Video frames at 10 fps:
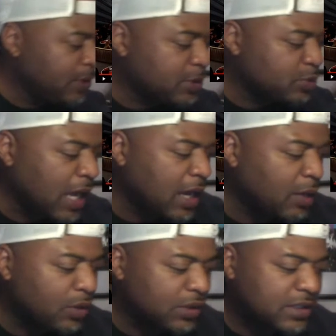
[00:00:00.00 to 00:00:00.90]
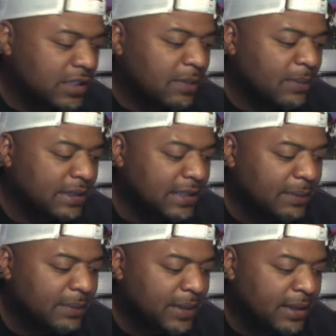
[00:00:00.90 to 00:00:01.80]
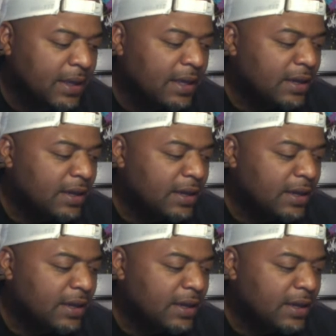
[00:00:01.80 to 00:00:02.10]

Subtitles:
much what I want to say about that, man.